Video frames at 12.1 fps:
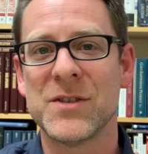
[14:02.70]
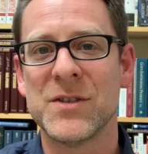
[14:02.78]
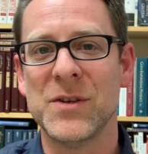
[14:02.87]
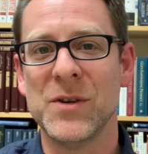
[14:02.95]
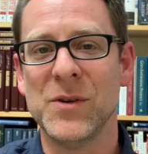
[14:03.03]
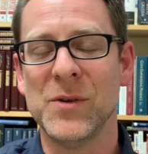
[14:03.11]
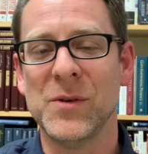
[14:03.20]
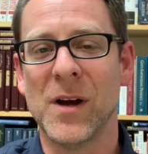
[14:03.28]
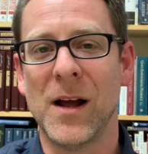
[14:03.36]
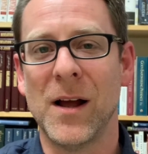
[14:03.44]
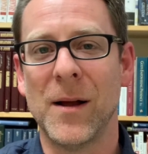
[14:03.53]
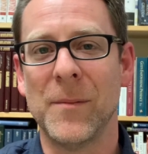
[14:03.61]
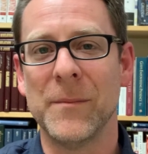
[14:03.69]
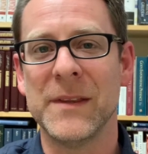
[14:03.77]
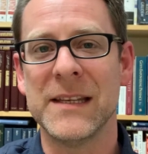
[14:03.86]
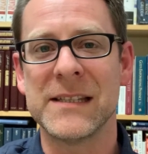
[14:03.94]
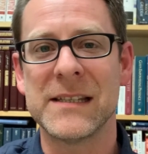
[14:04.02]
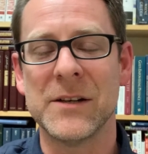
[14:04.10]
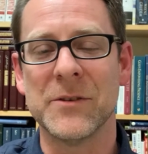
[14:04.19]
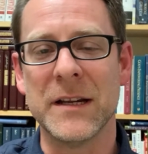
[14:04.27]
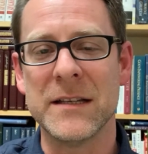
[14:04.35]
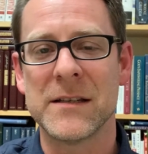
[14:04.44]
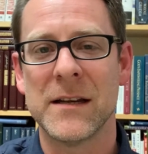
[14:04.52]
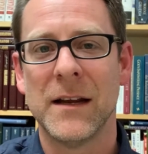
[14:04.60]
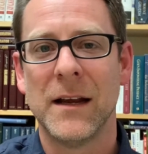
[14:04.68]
to this series.